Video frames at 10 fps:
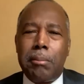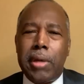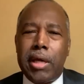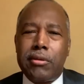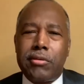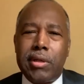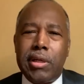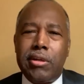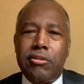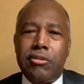
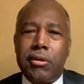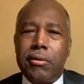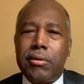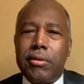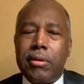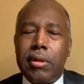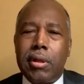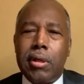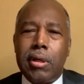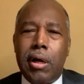medicine in general,
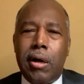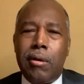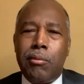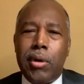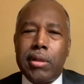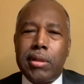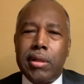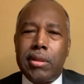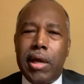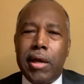one of
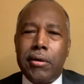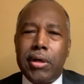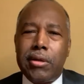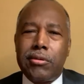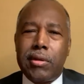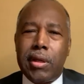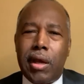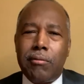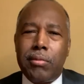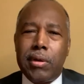the areas that
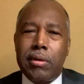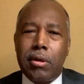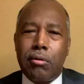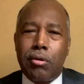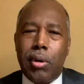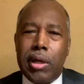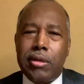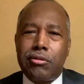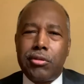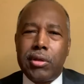I've been quite
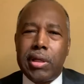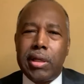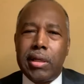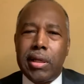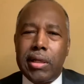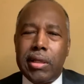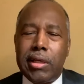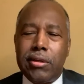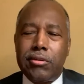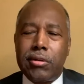interested in
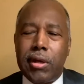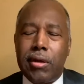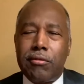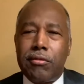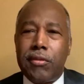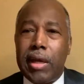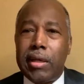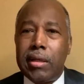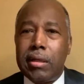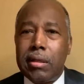lately is
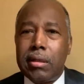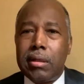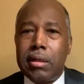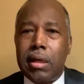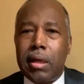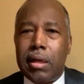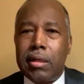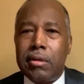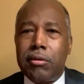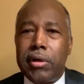fatty
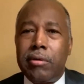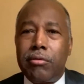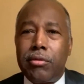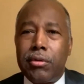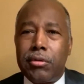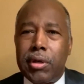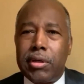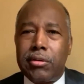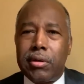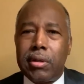liver
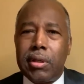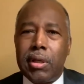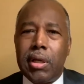infiltration,